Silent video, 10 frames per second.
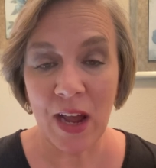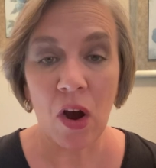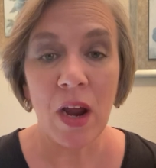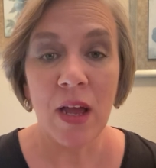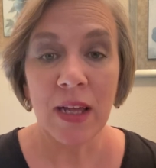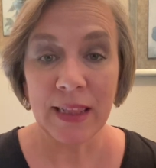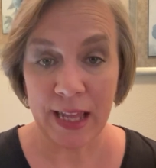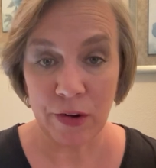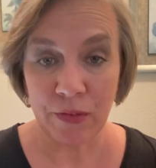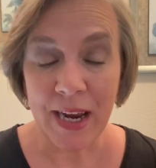are
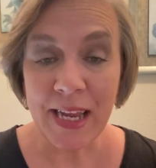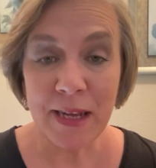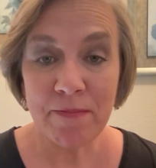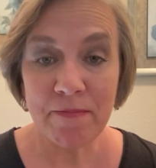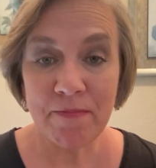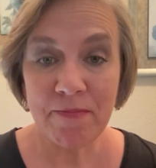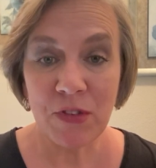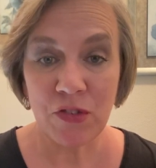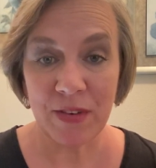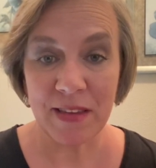letter writing
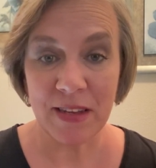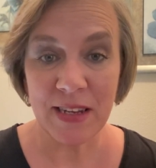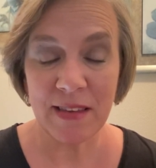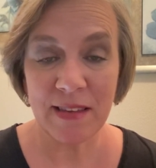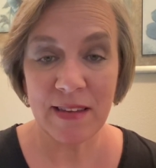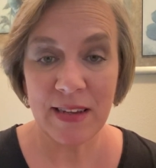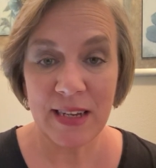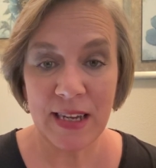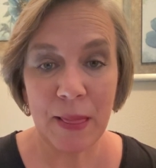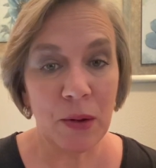to residents.
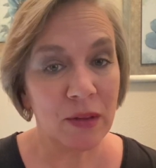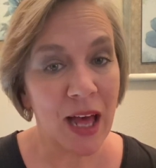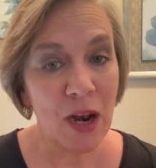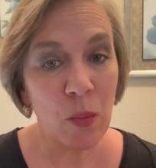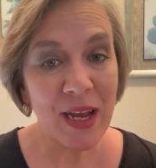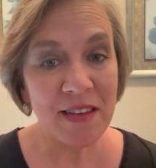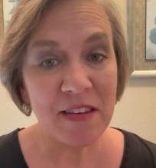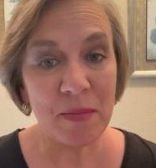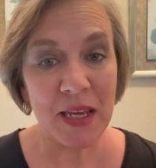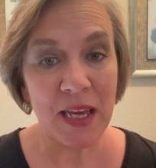There are a lot of ways
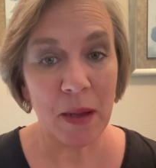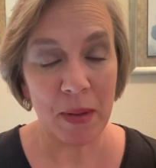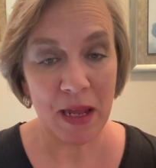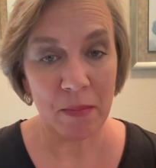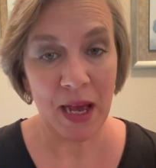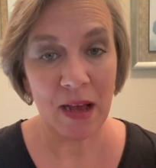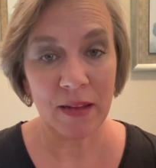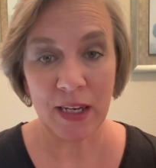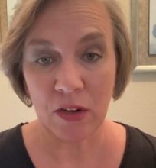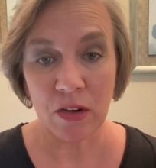to be a pen pal,
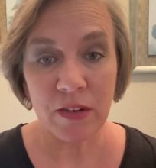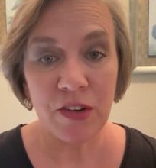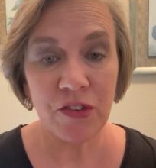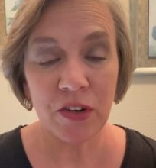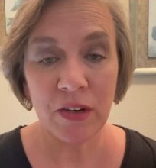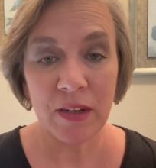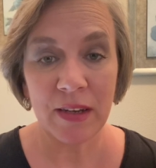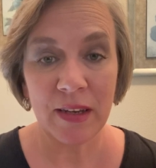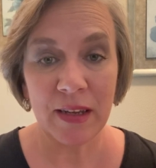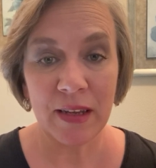encourager,
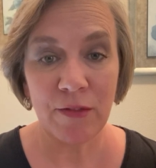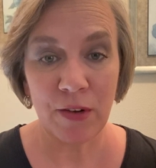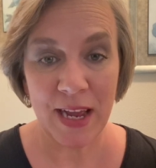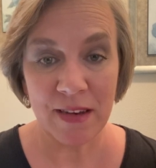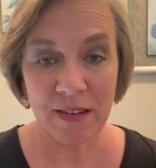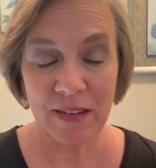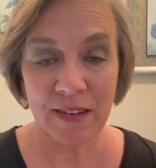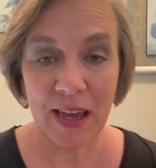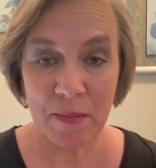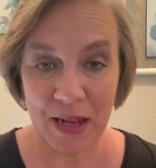friend,
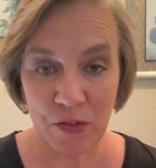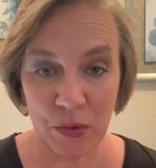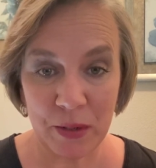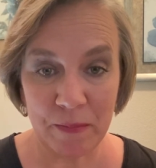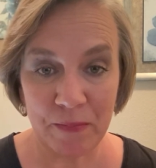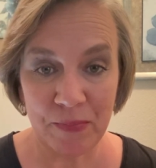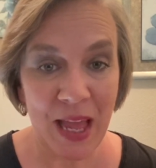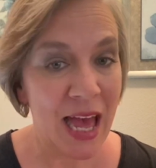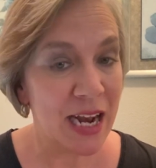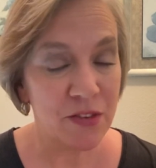and mentor.
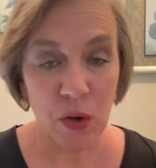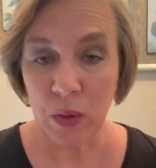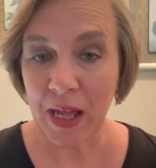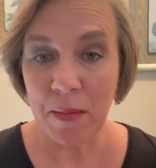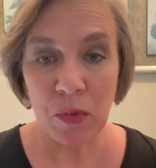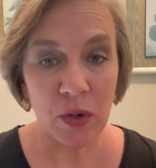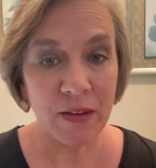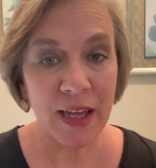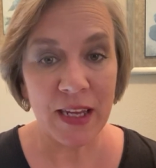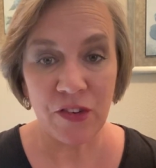And it's a whole lot more
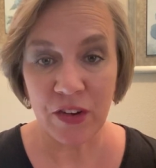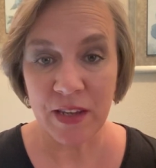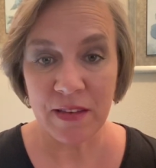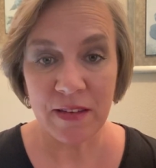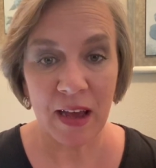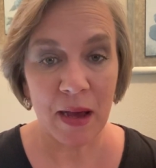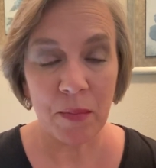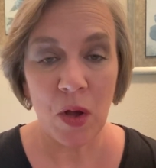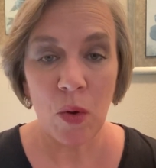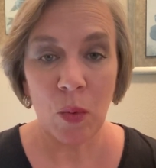than just
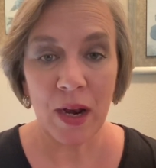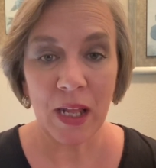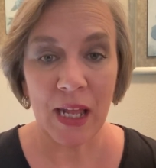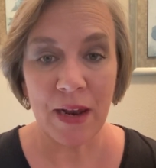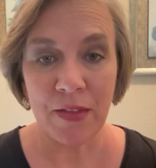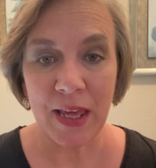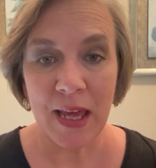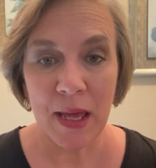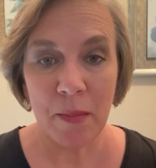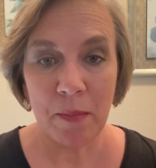what a lot of the
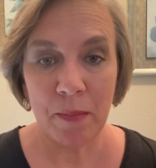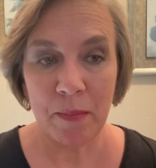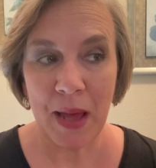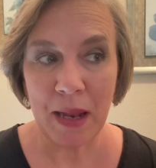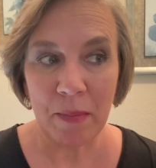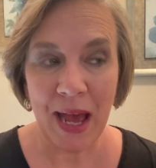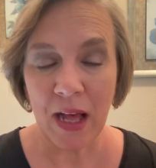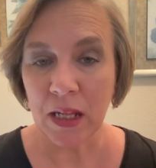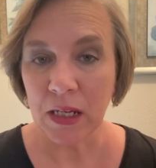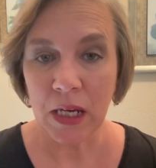pen
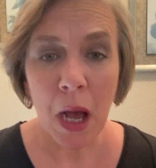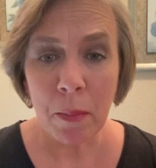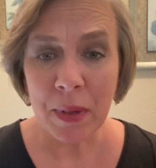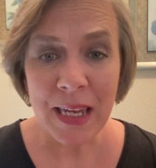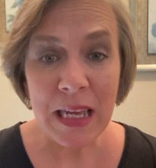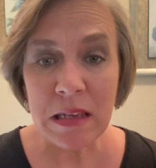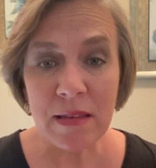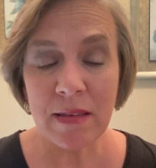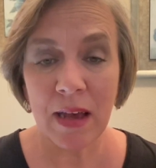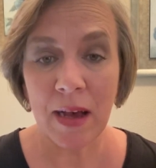pal companies